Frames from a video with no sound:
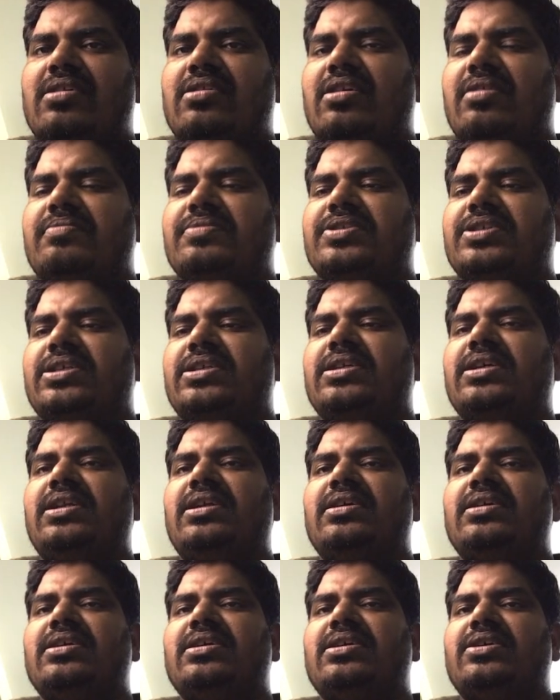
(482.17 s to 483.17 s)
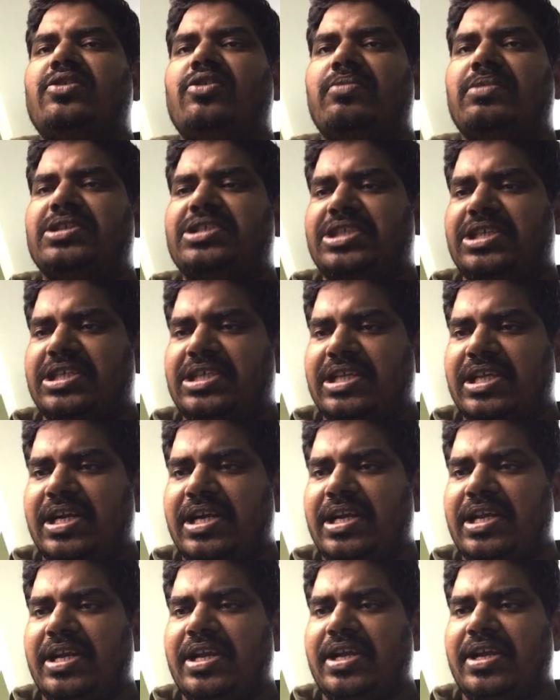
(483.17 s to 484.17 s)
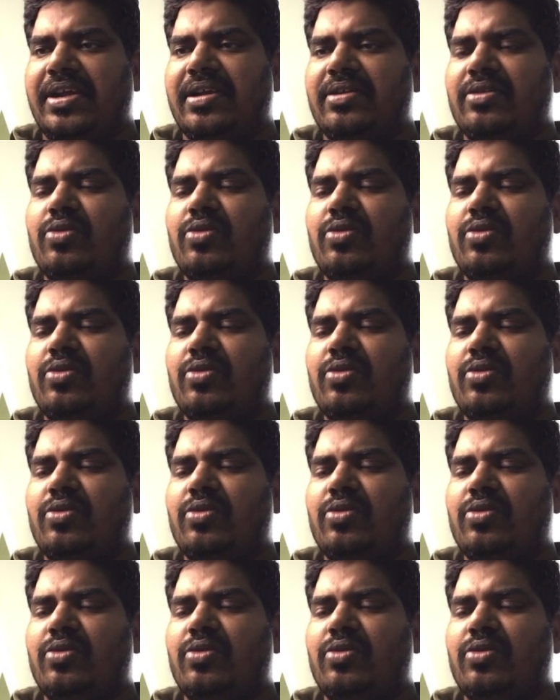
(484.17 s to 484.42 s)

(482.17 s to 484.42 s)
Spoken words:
comes under domestic territory.